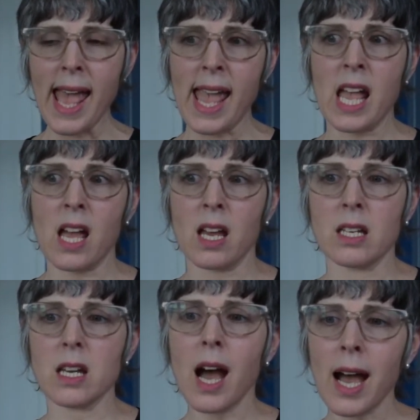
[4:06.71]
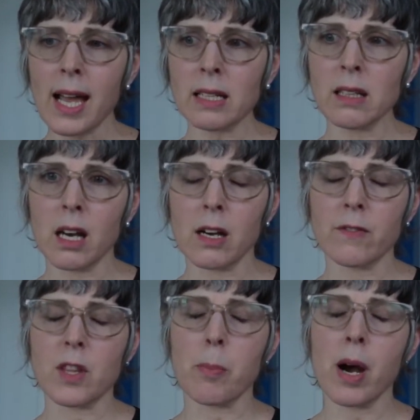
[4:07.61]
And I
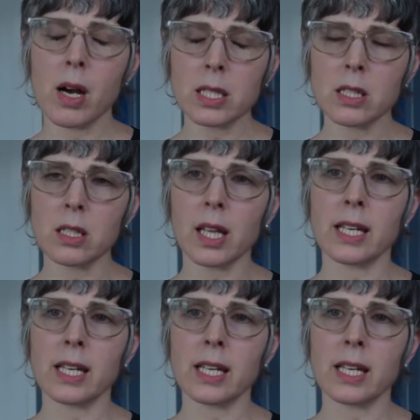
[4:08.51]
love the puzzle